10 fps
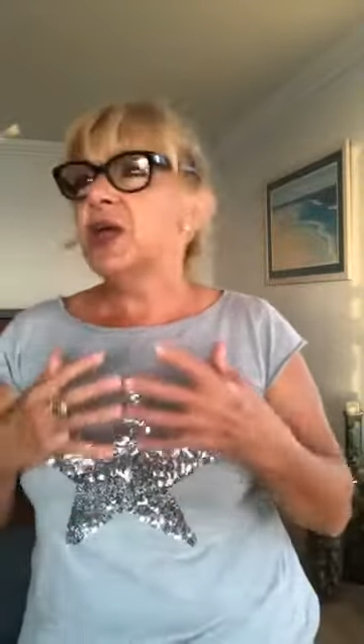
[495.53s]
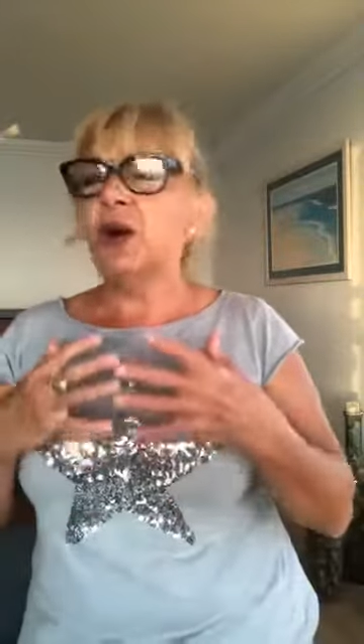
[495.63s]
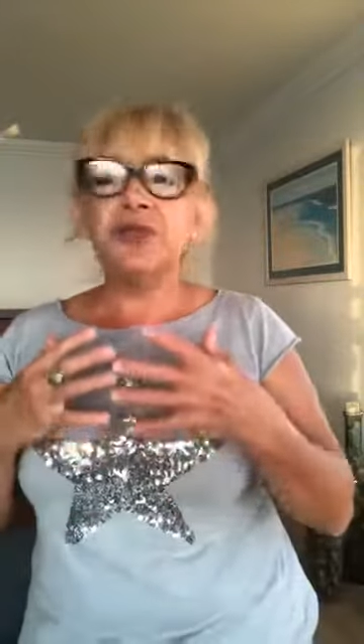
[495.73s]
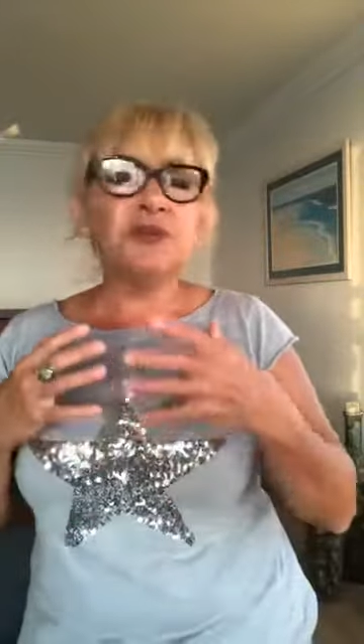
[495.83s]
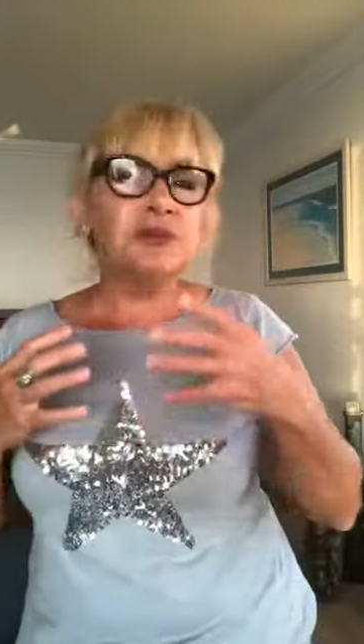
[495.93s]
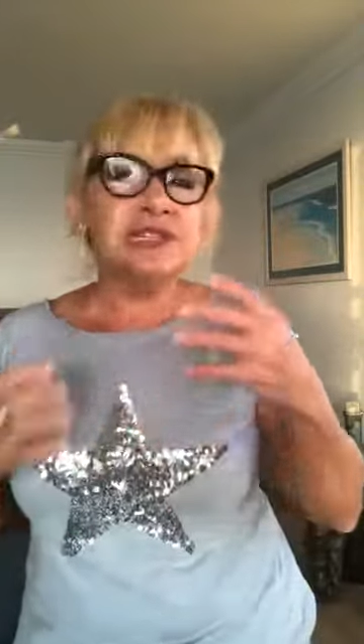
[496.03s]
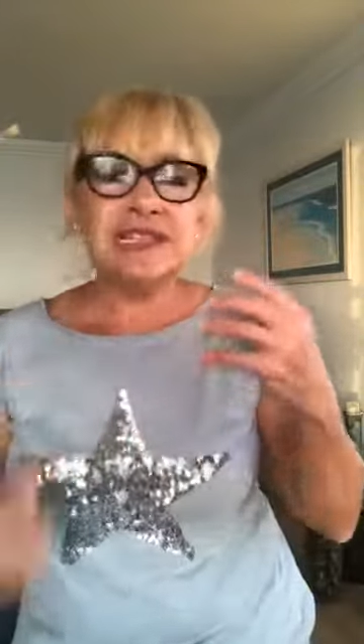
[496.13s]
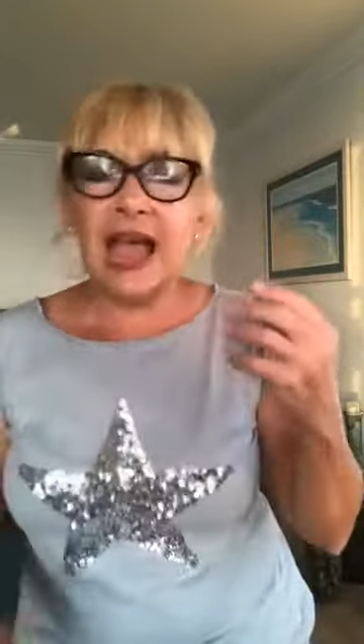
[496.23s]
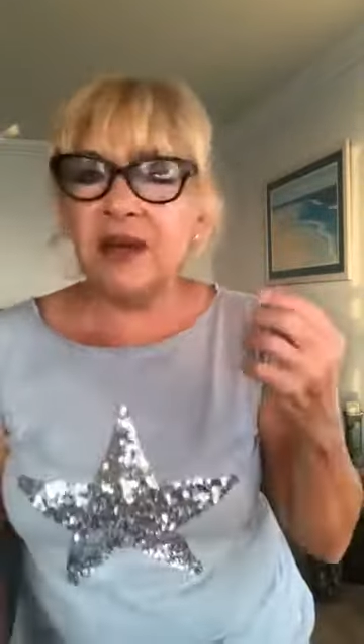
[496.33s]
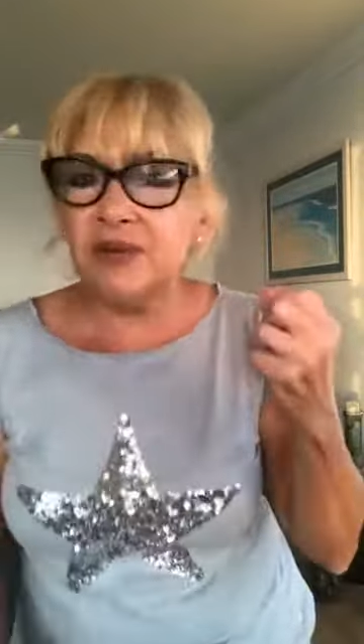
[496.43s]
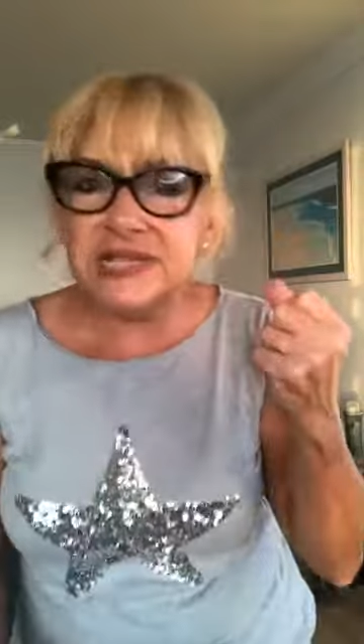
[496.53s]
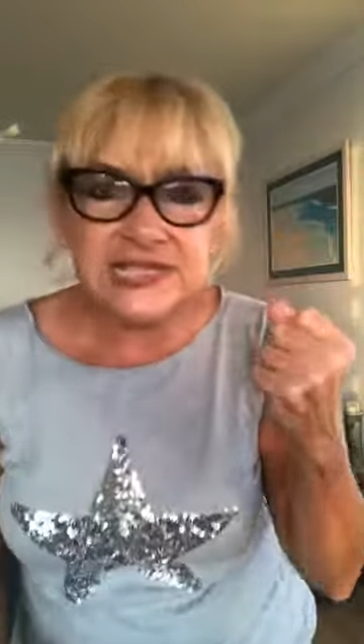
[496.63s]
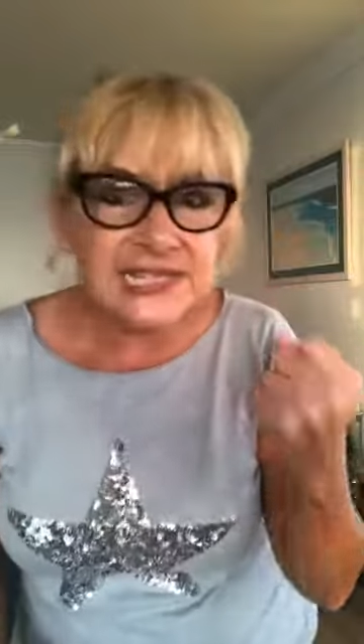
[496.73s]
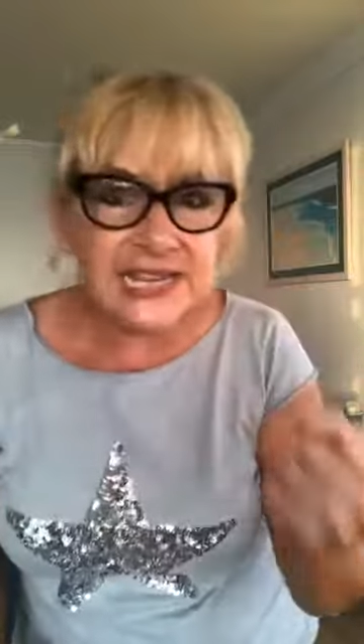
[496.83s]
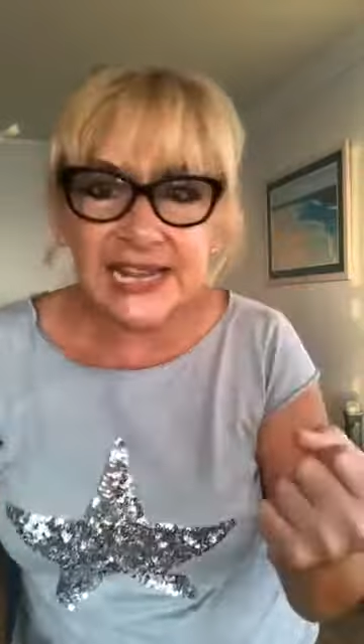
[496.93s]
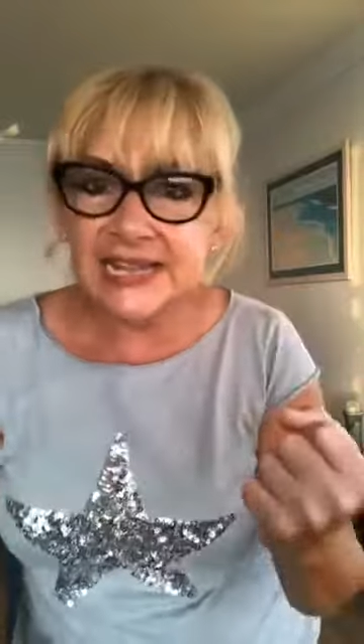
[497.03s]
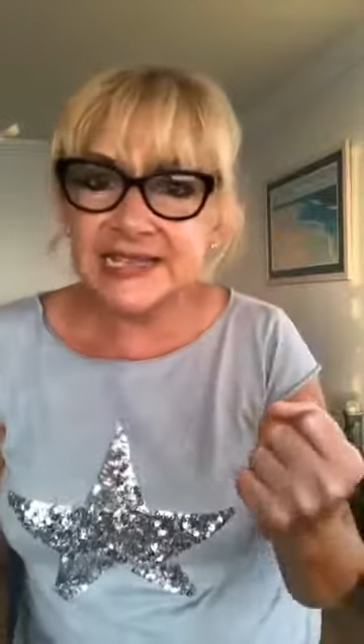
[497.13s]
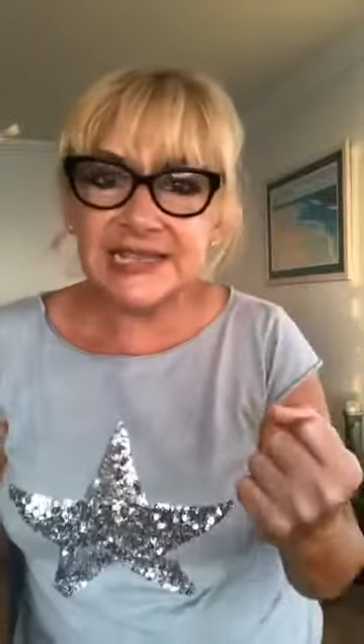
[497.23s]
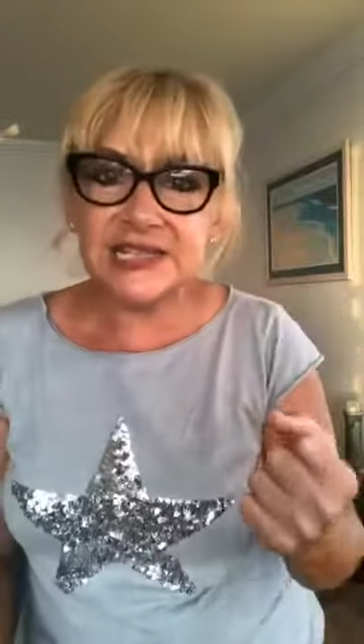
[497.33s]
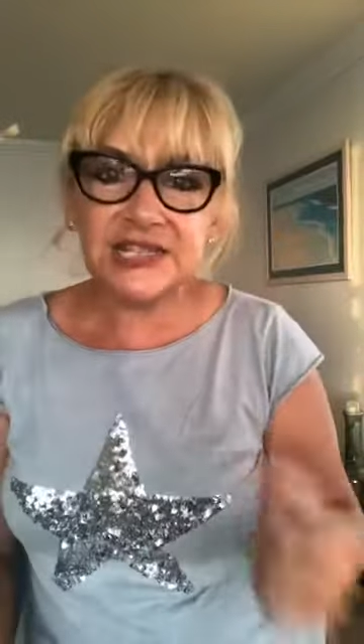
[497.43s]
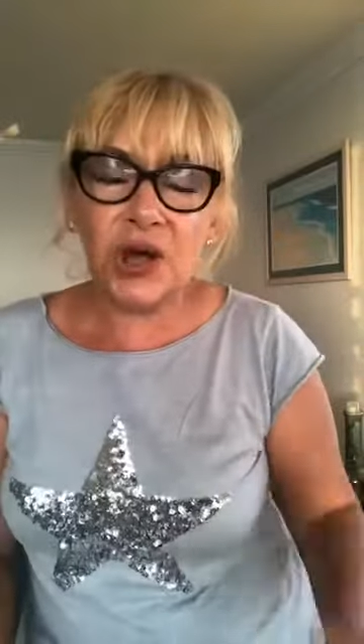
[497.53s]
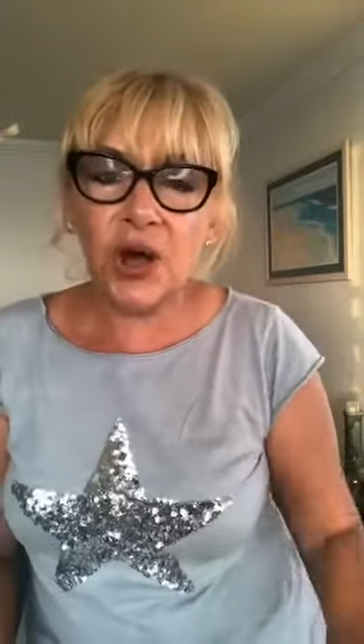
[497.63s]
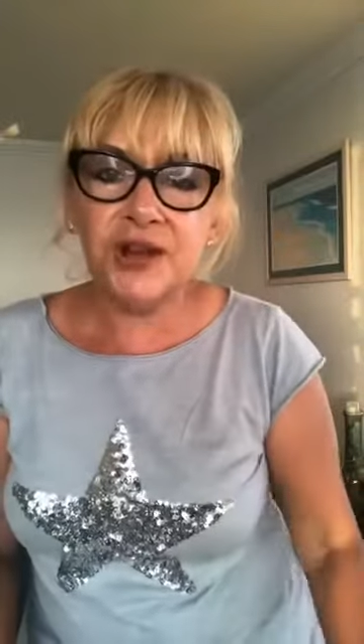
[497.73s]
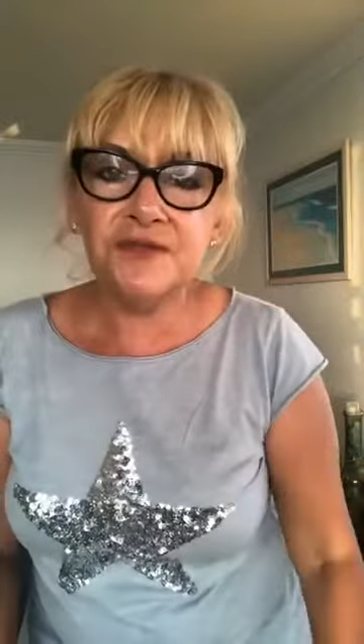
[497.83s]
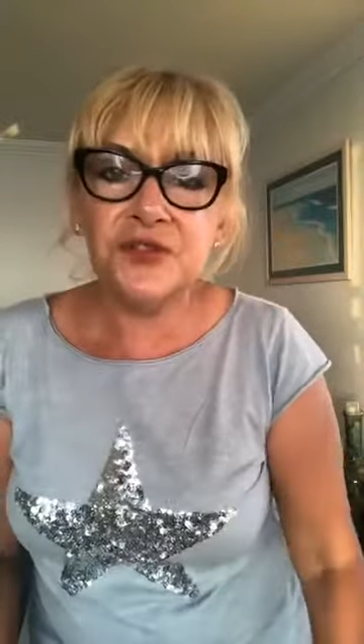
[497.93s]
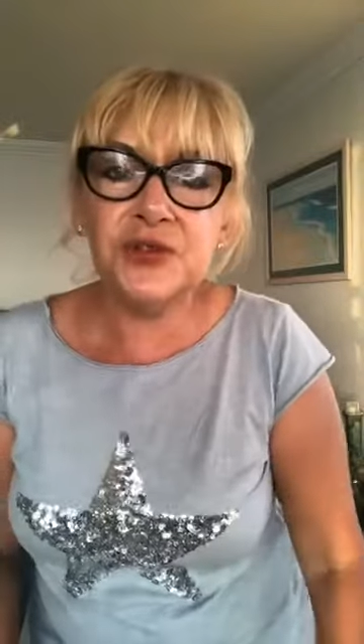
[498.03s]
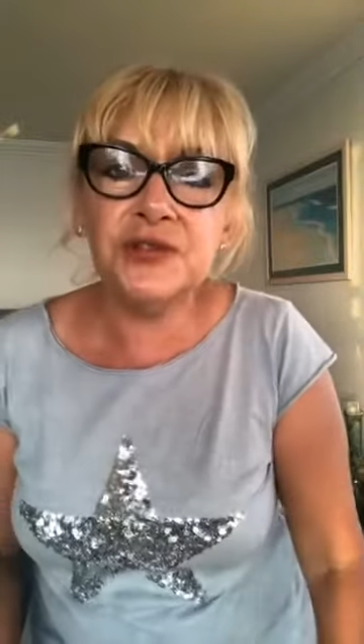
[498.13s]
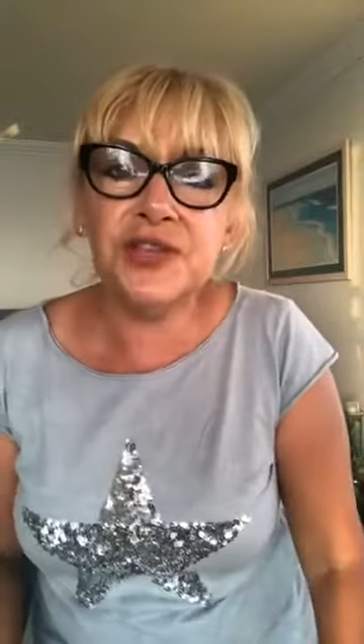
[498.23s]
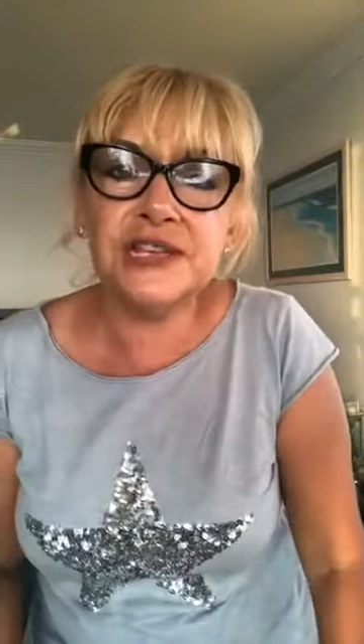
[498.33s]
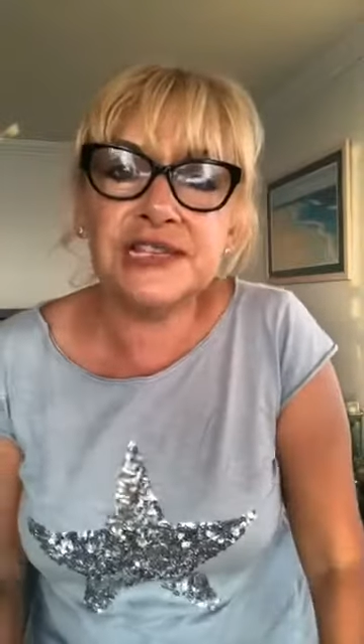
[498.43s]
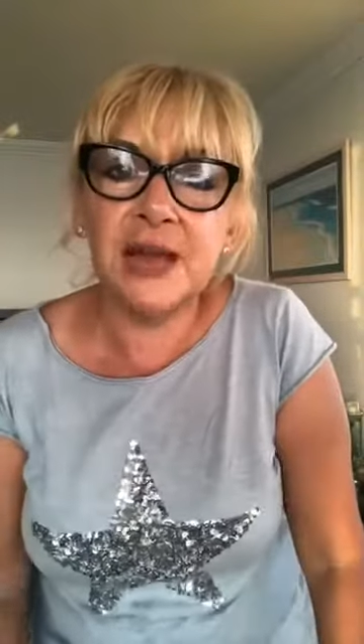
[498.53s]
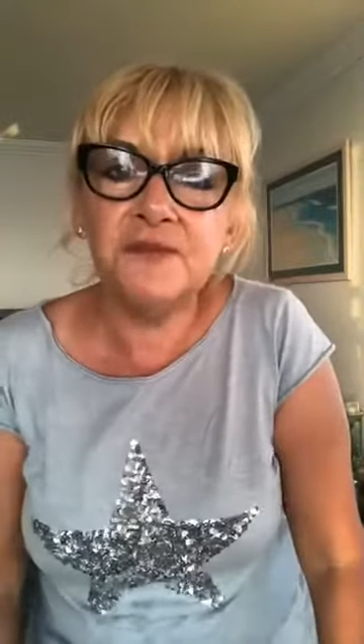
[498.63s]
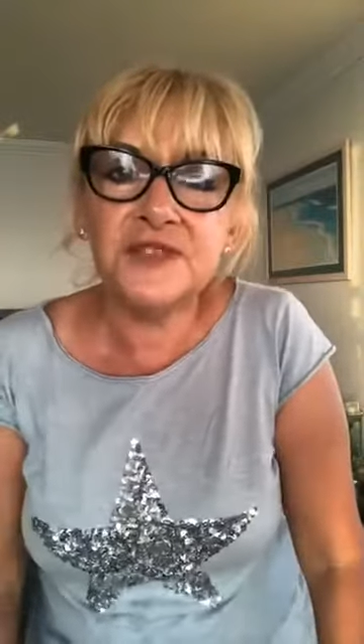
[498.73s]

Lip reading: got a resilience inside of you that